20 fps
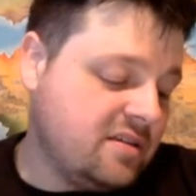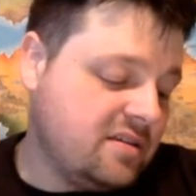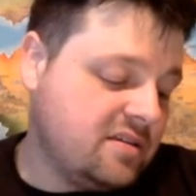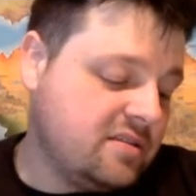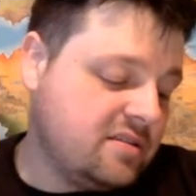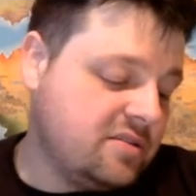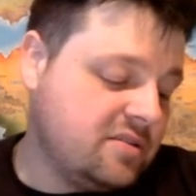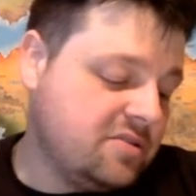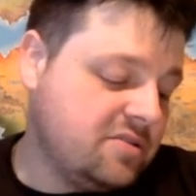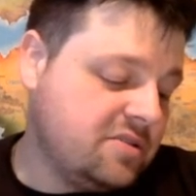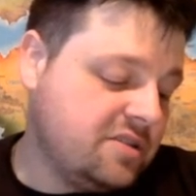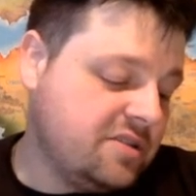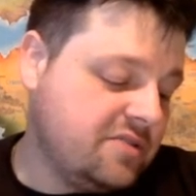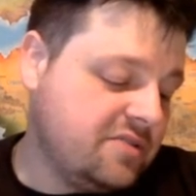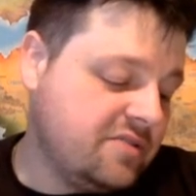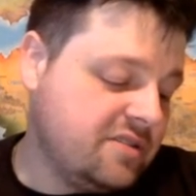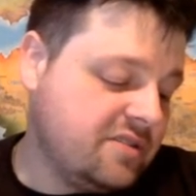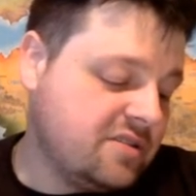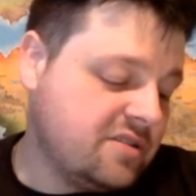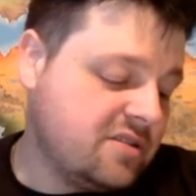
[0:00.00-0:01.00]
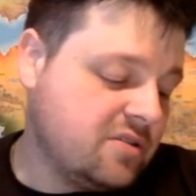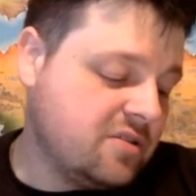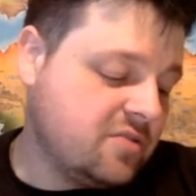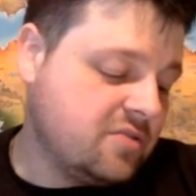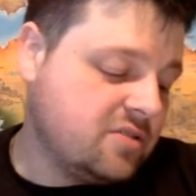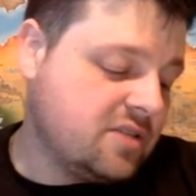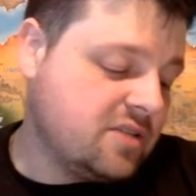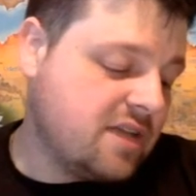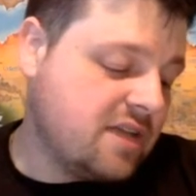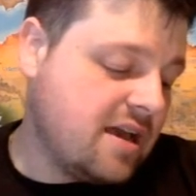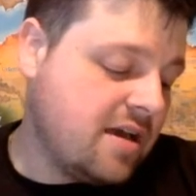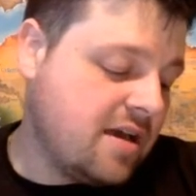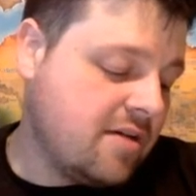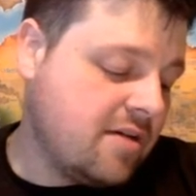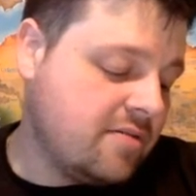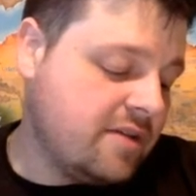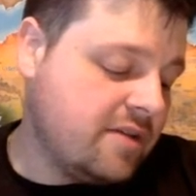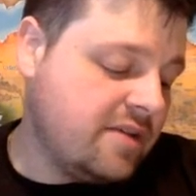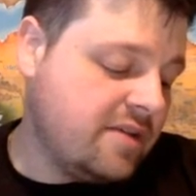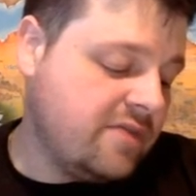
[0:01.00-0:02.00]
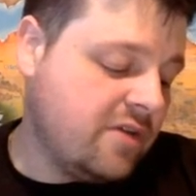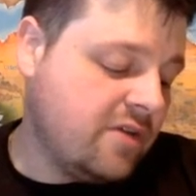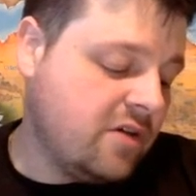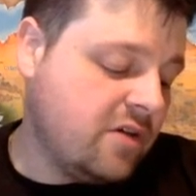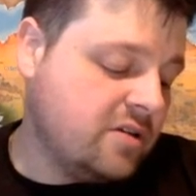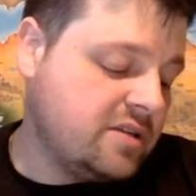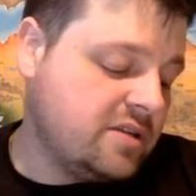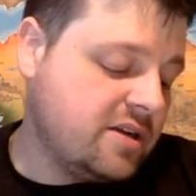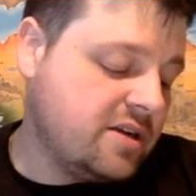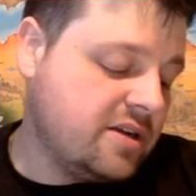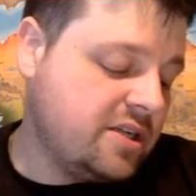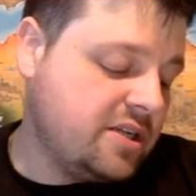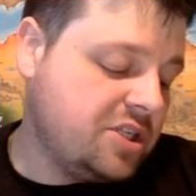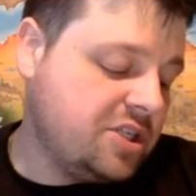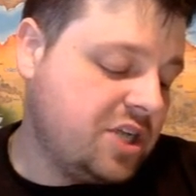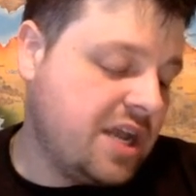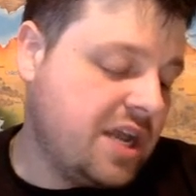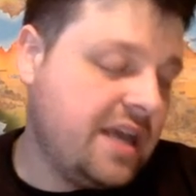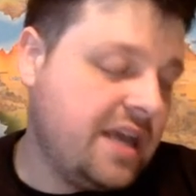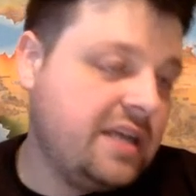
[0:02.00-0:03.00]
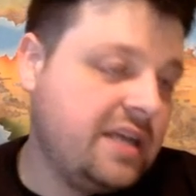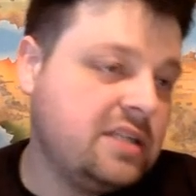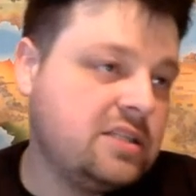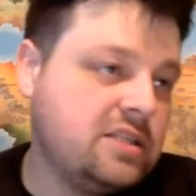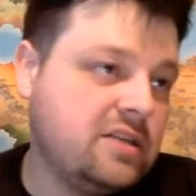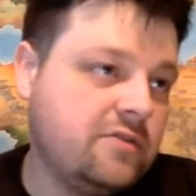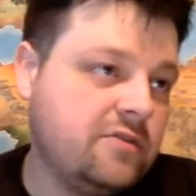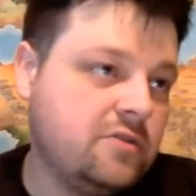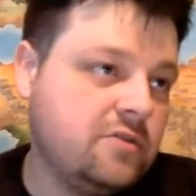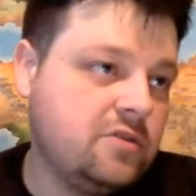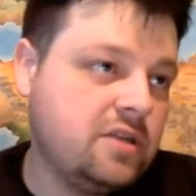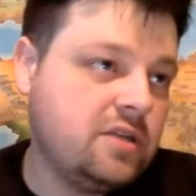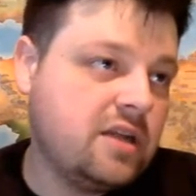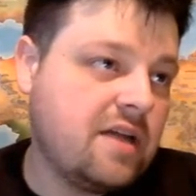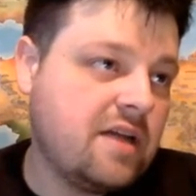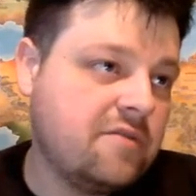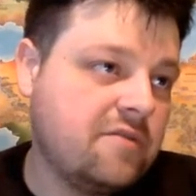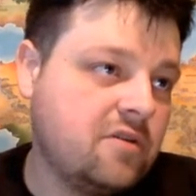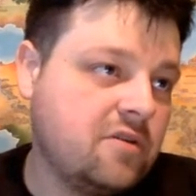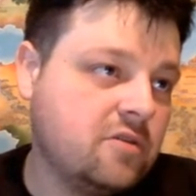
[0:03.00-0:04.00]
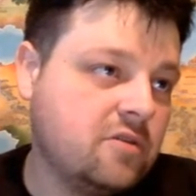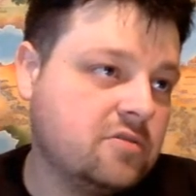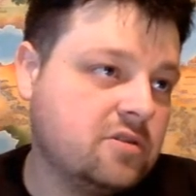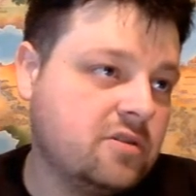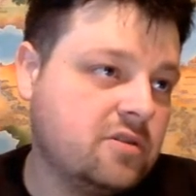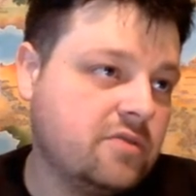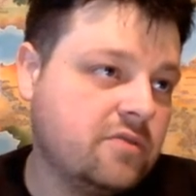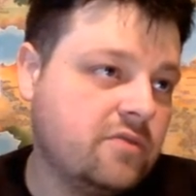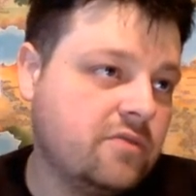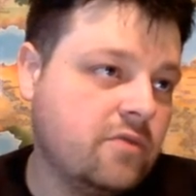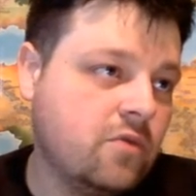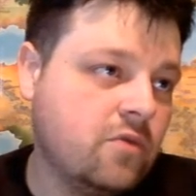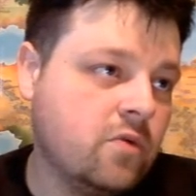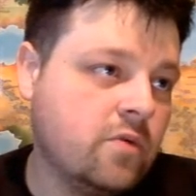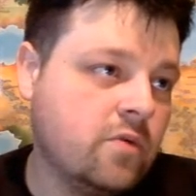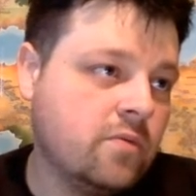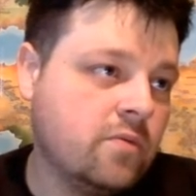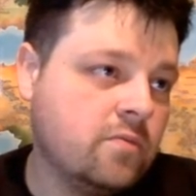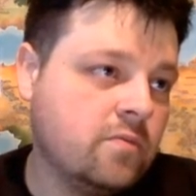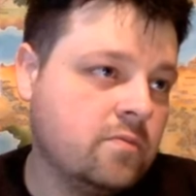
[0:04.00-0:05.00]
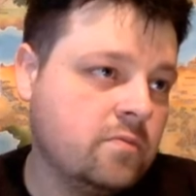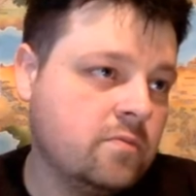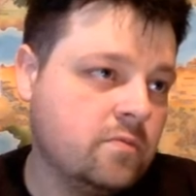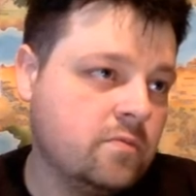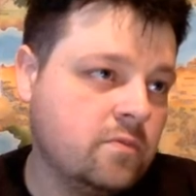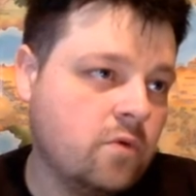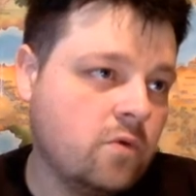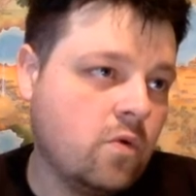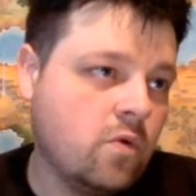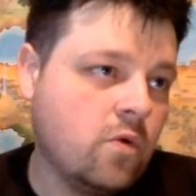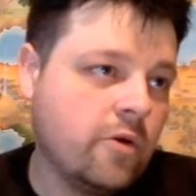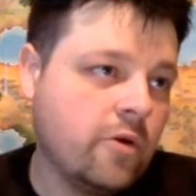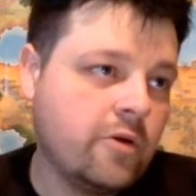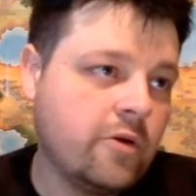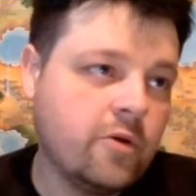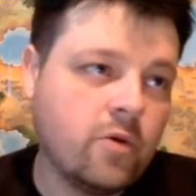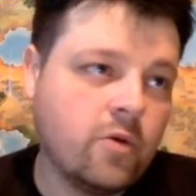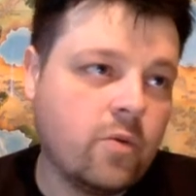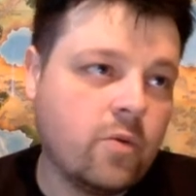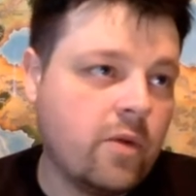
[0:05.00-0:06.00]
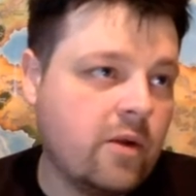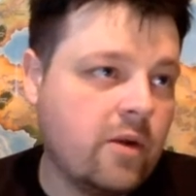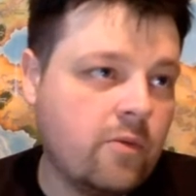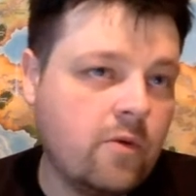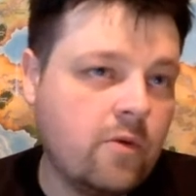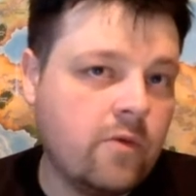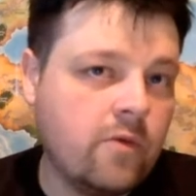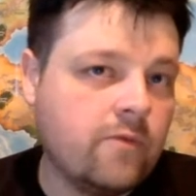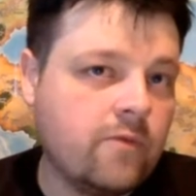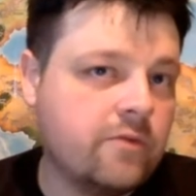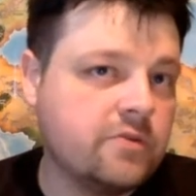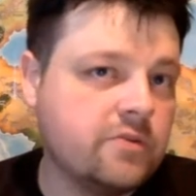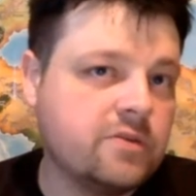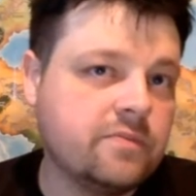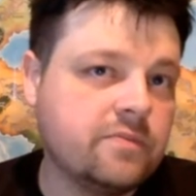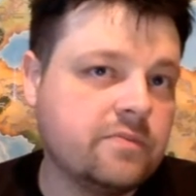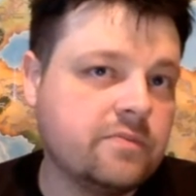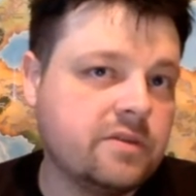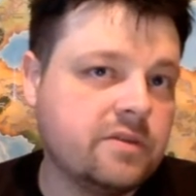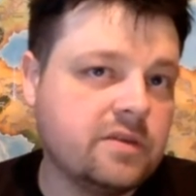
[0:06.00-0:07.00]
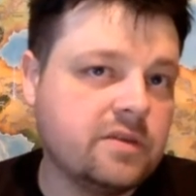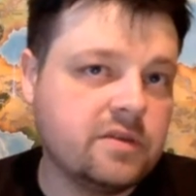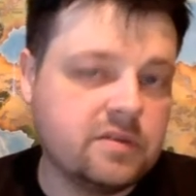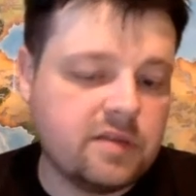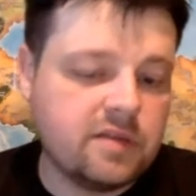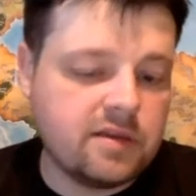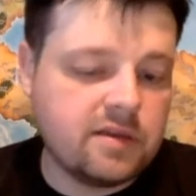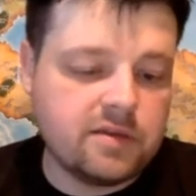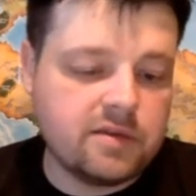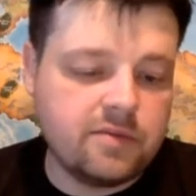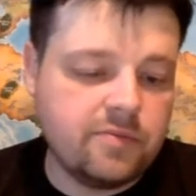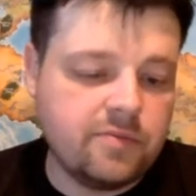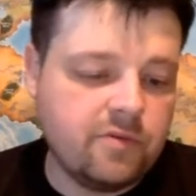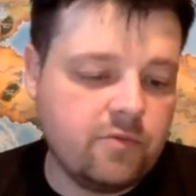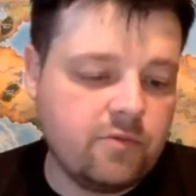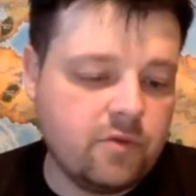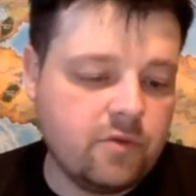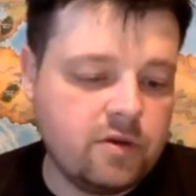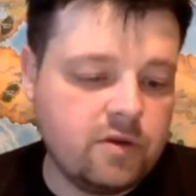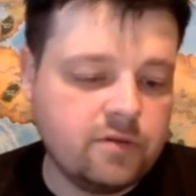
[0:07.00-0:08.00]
Your defense goes down. Involuntary change, if you did have an alternate form, or you're a werewolf or something, that could be one.